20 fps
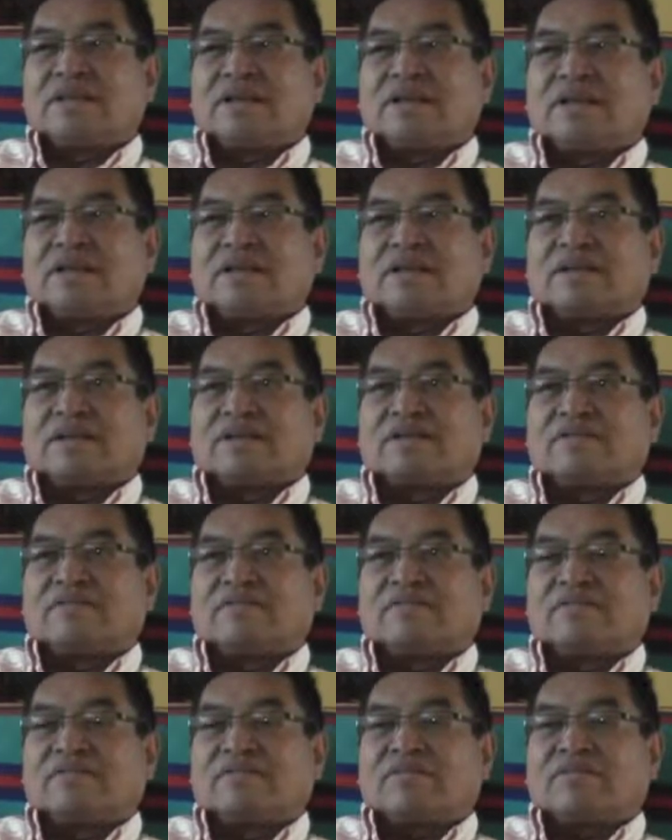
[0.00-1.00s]
And
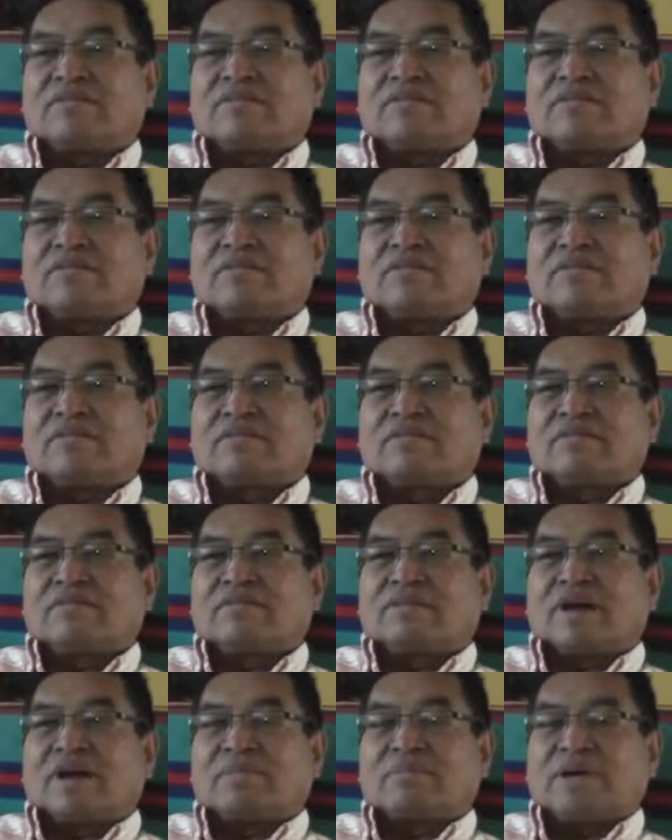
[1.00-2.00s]

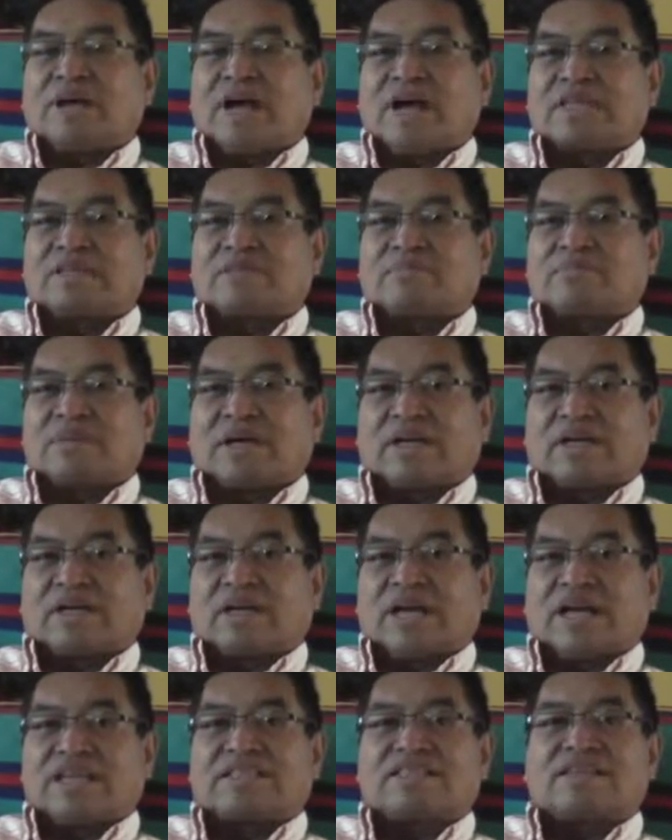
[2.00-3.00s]
I passed my
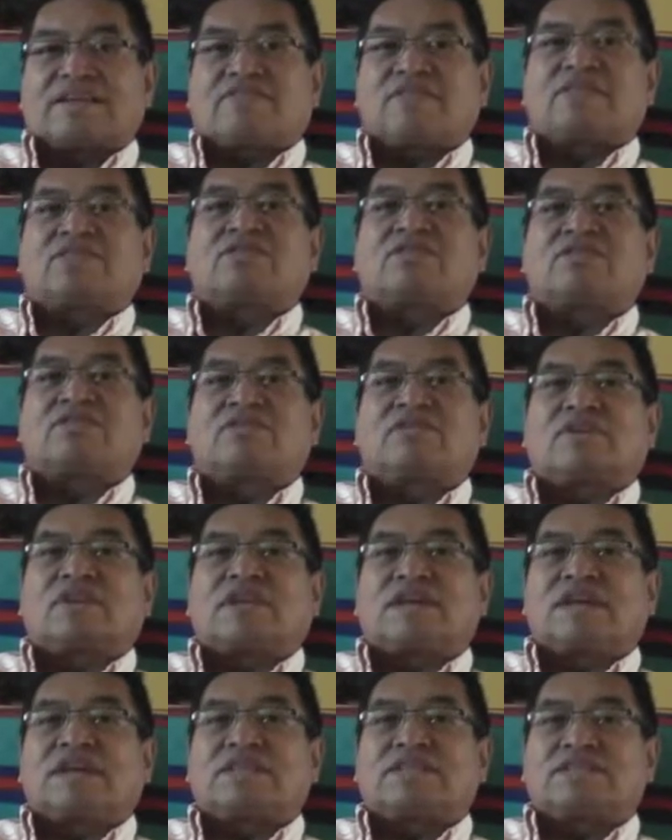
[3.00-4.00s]
Class 7
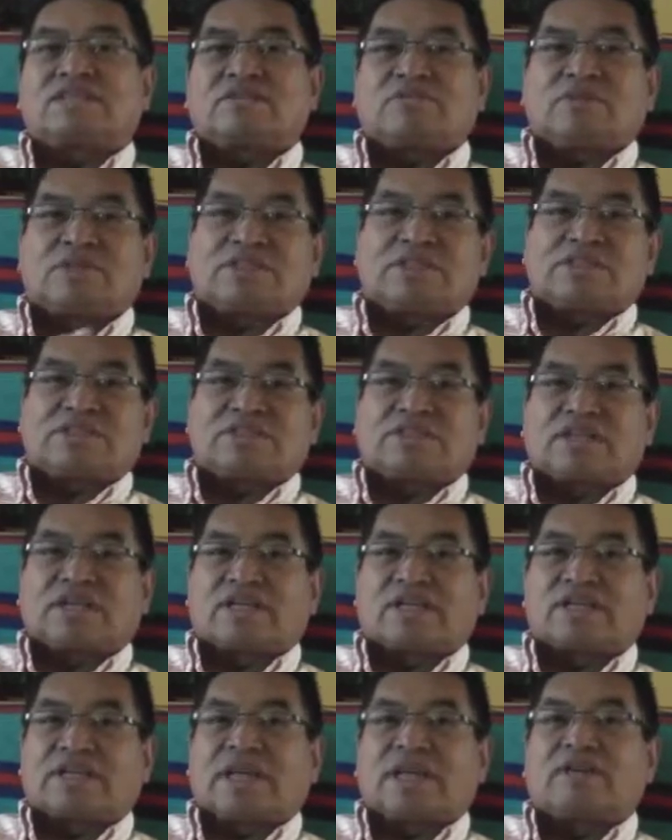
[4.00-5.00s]
certification, which is
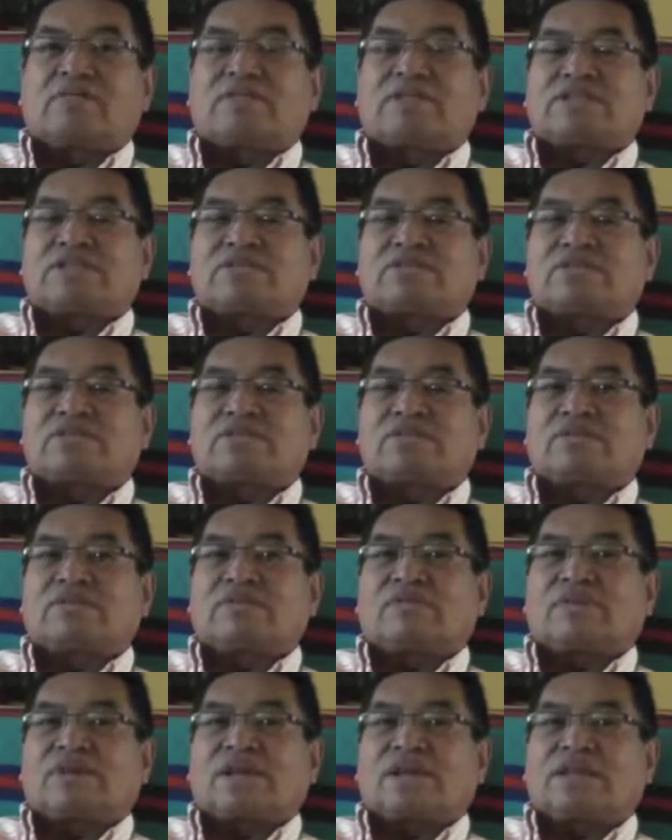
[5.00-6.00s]
a language
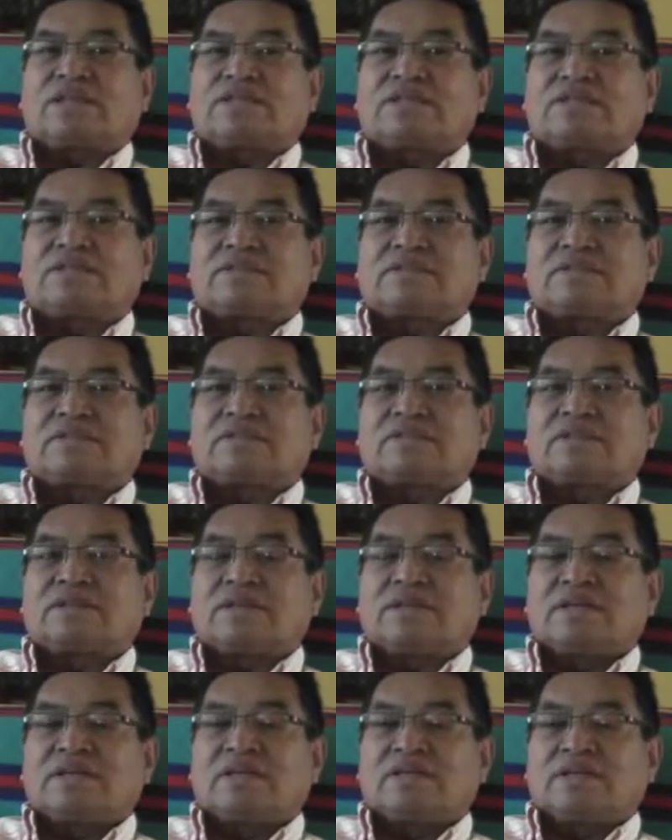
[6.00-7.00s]
certification,
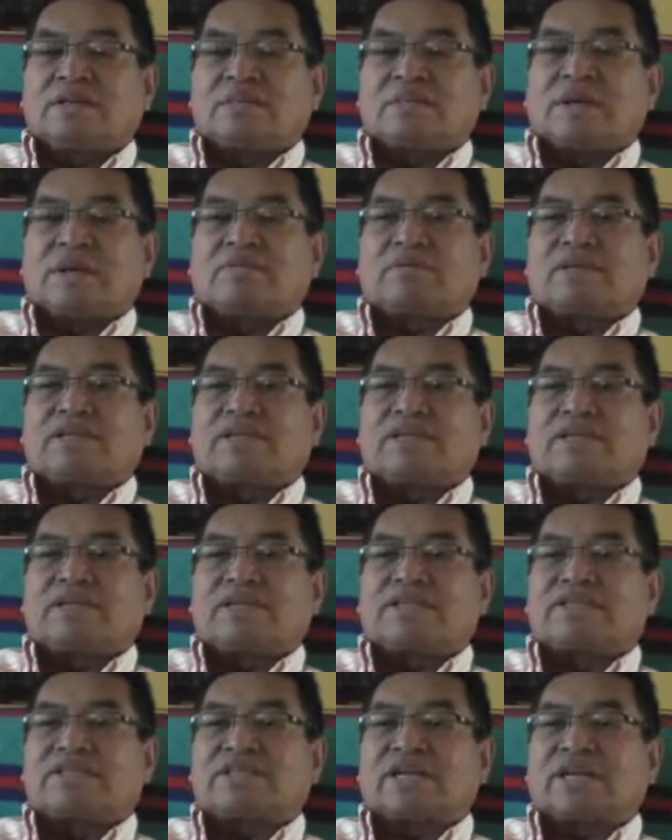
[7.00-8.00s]
to be able to
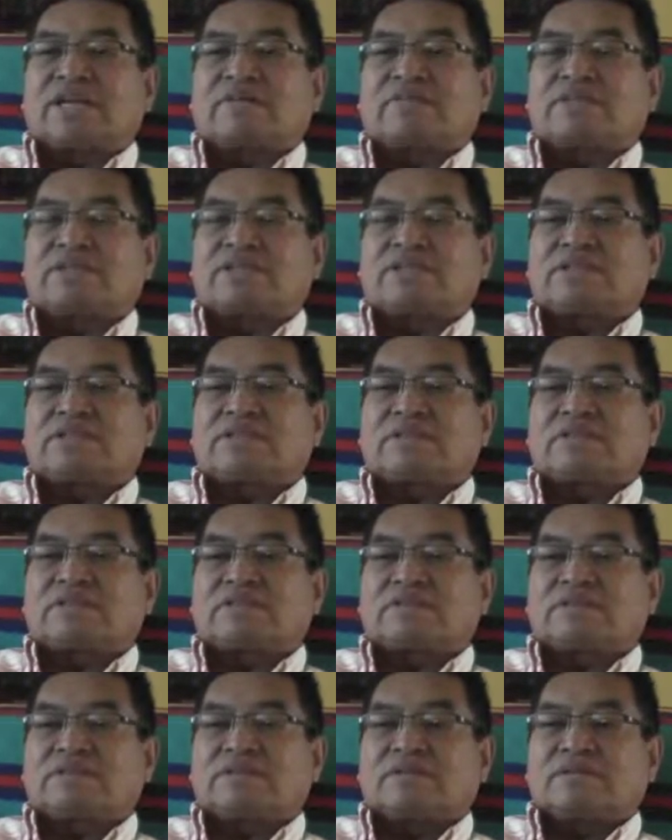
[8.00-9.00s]
teach language
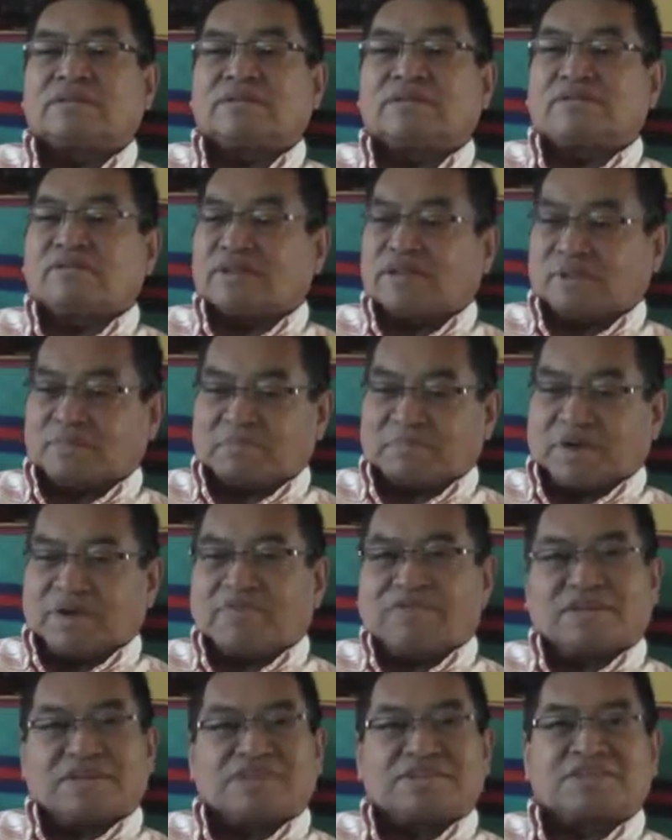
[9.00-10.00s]
with a
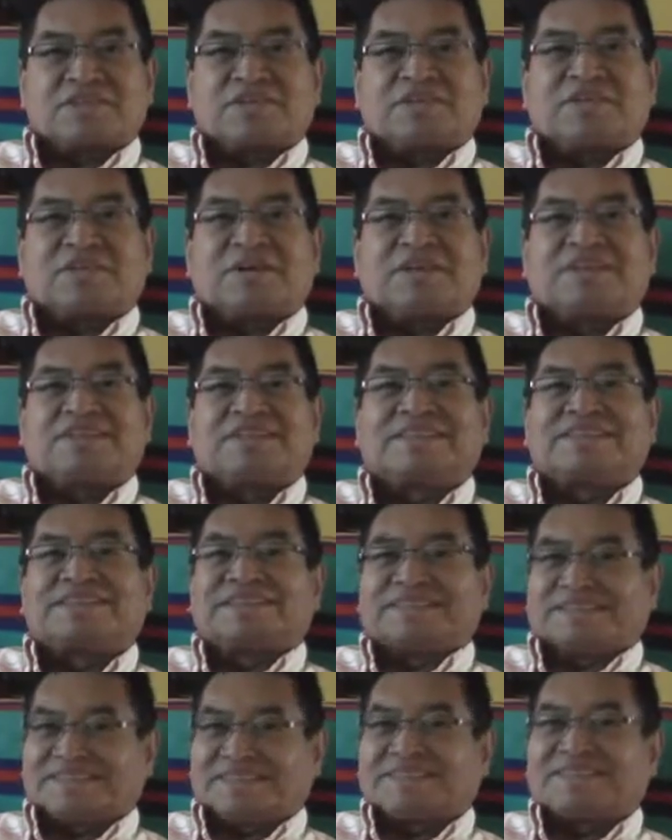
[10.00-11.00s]
perfect score,
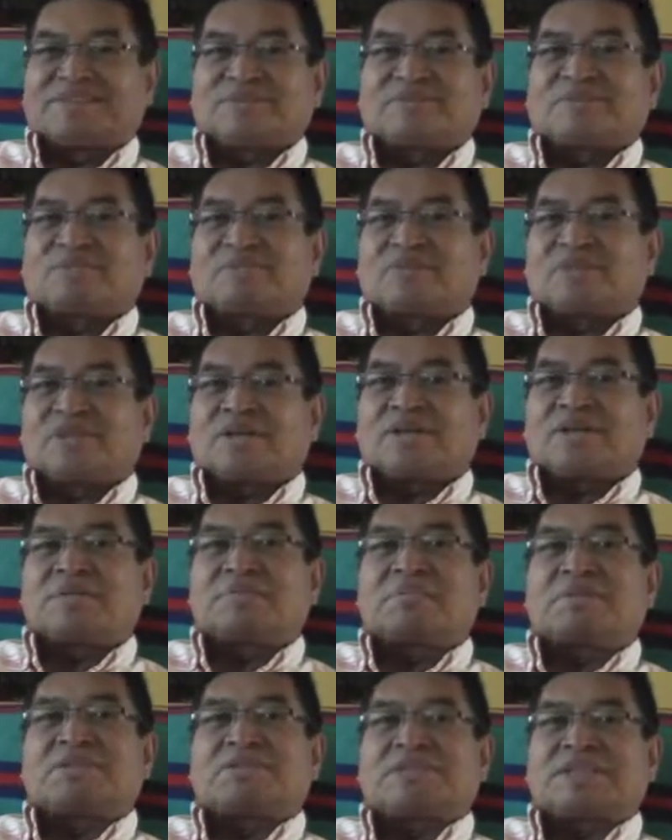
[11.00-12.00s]

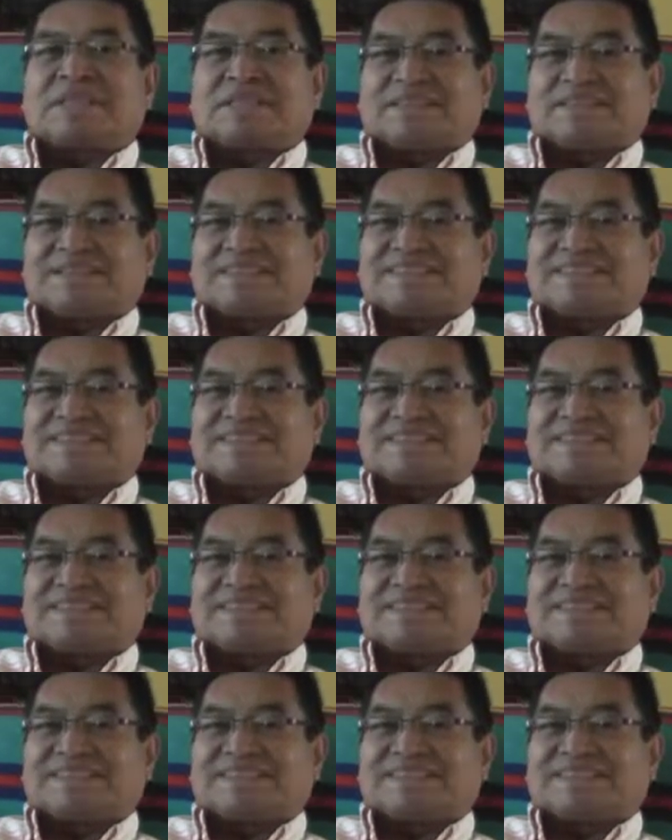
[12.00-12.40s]
100%.